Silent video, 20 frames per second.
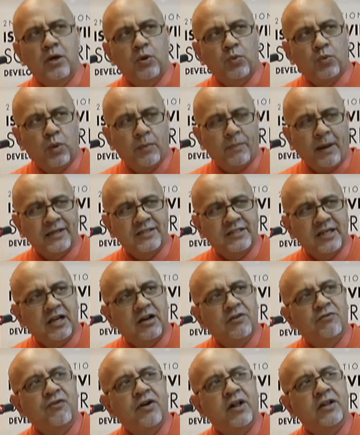We basically
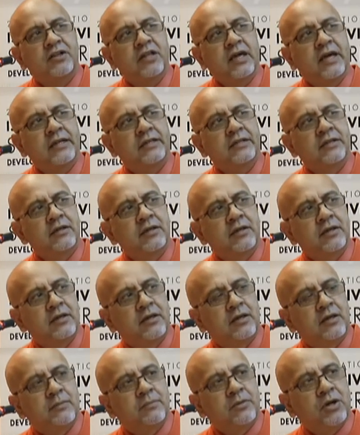felt that
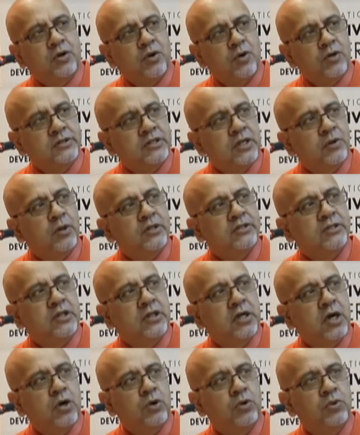because he was a
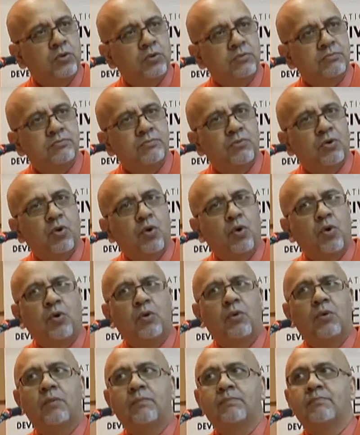
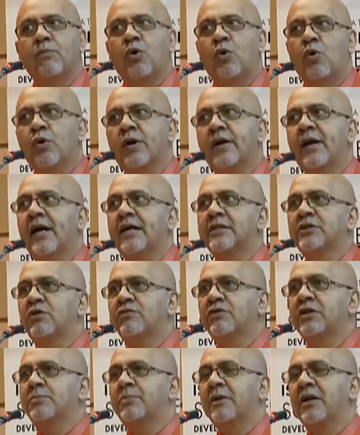co-organizer of
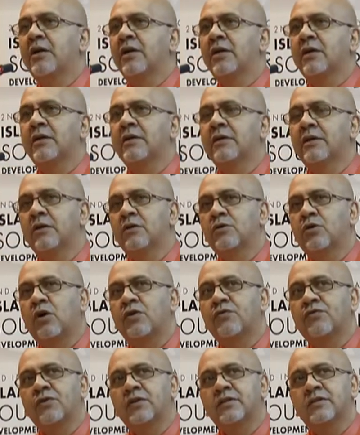this particular
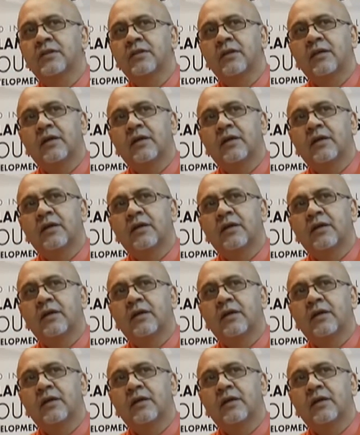conference,